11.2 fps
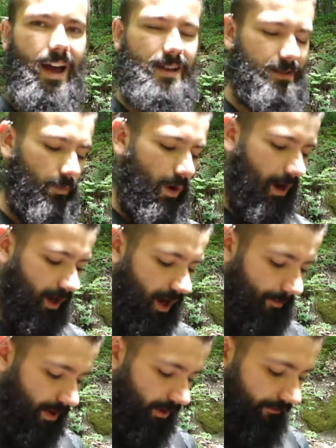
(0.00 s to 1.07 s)
As you walk
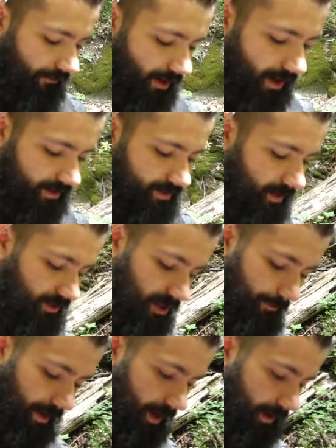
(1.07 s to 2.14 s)
up, all the frogs start
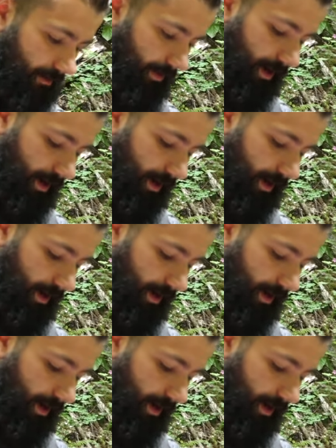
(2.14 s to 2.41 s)
jumping out of the